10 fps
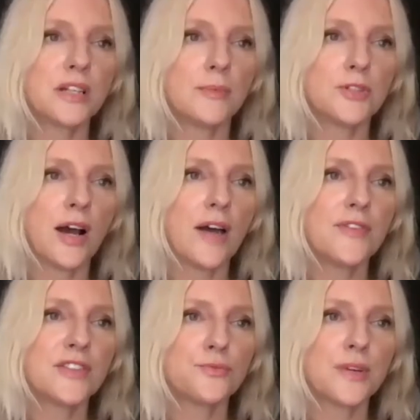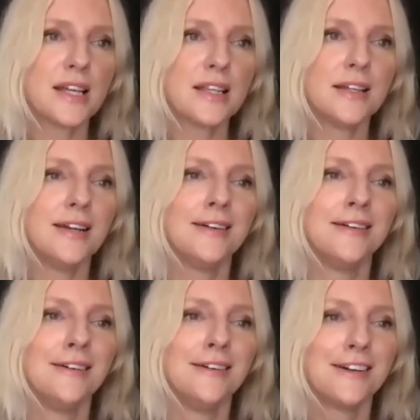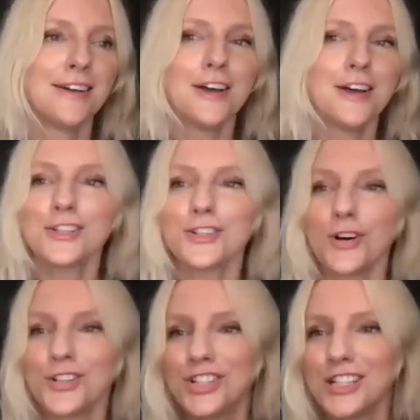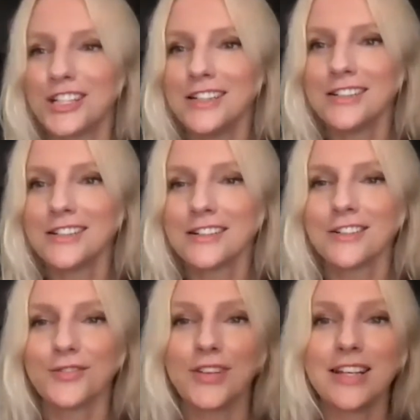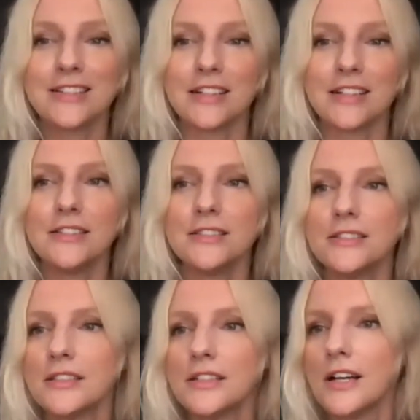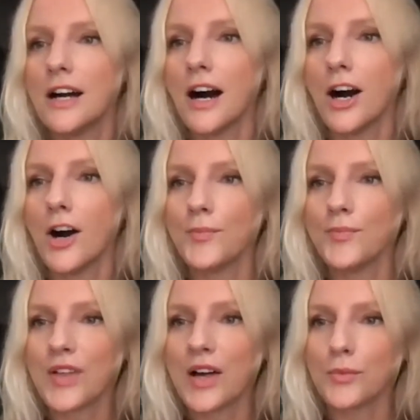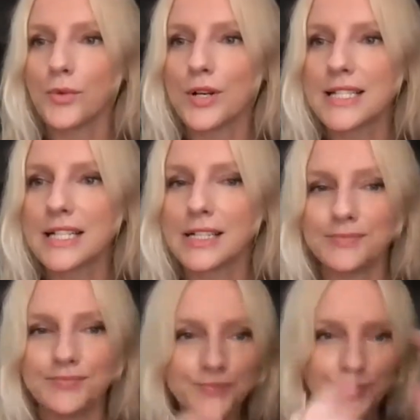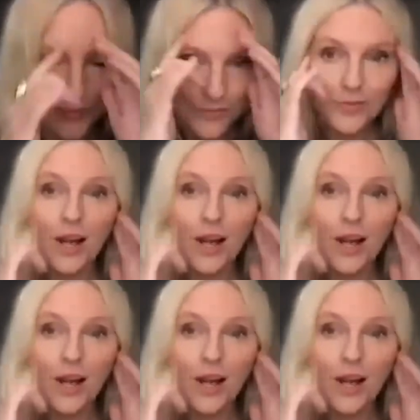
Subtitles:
I did not have a job to come to. I had this really dodgy visa that was a